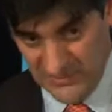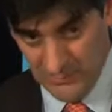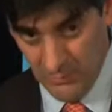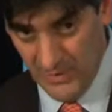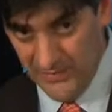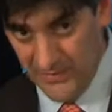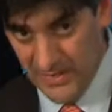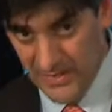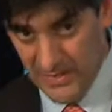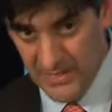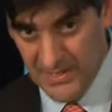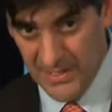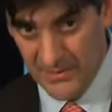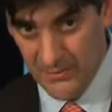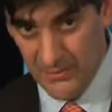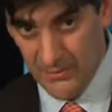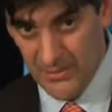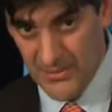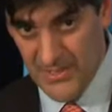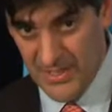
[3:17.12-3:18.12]
one thing that
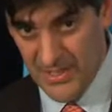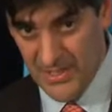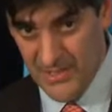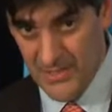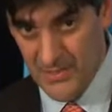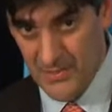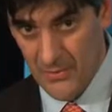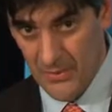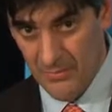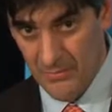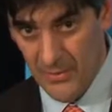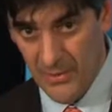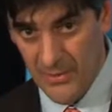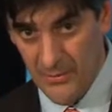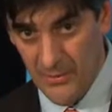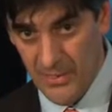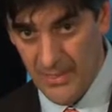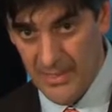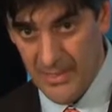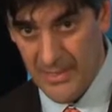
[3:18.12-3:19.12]
technology is doing, by the
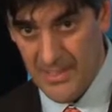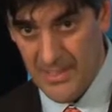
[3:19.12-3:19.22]
way,